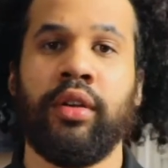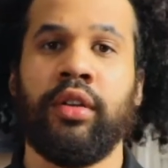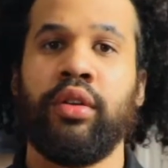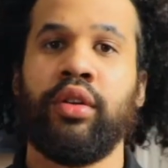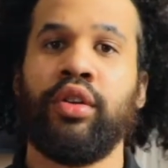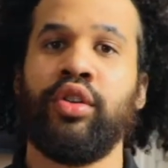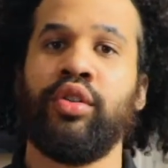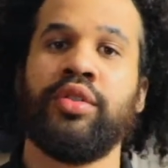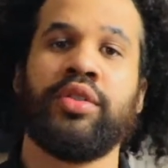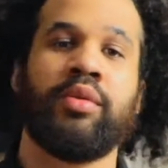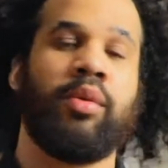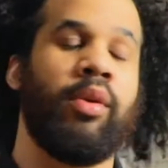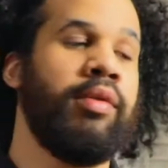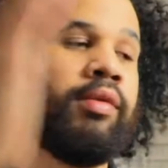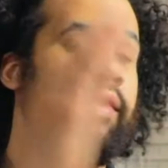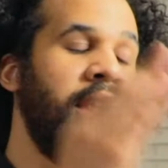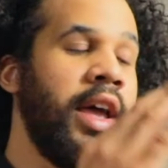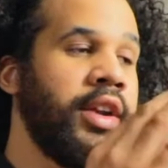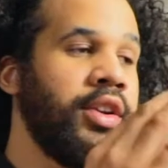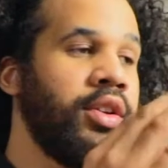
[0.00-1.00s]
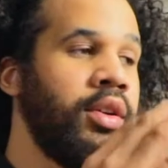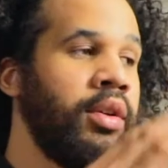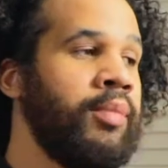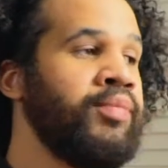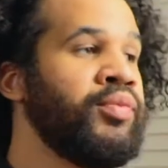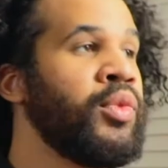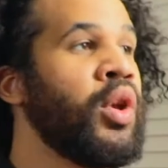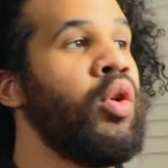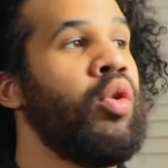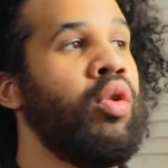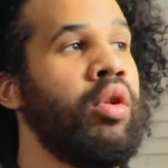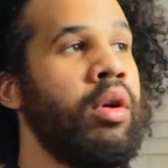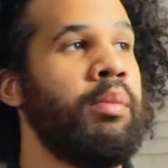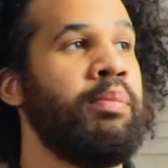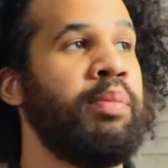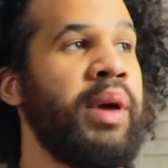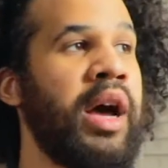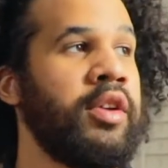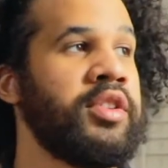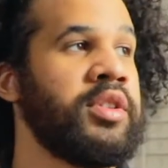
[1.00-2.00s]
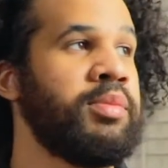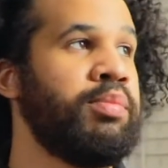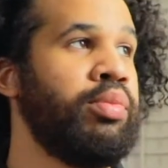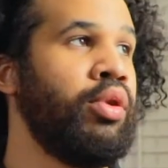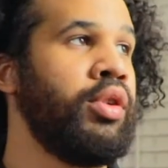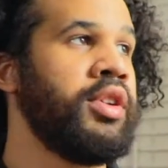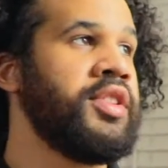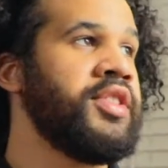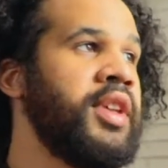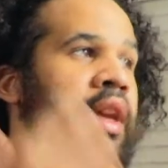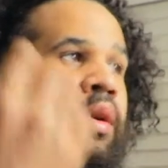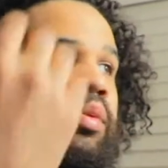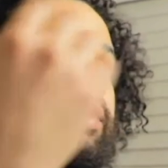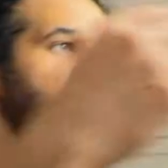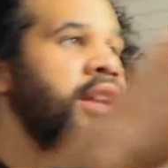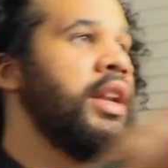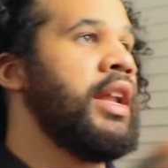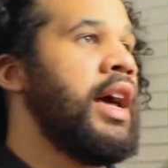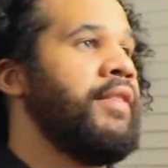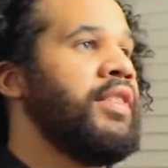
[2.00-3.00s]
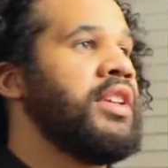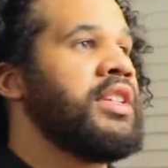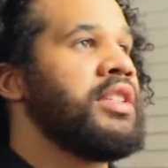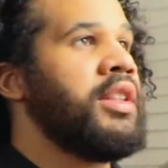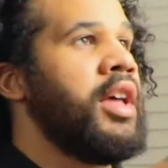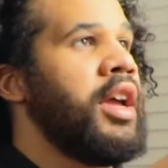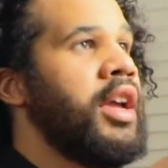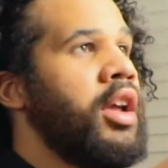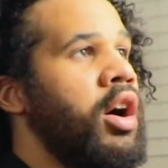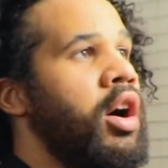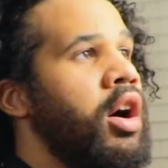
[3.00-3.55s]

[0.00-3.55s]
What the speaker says: you can use a reflector or a bounce board. Say we didn't have this light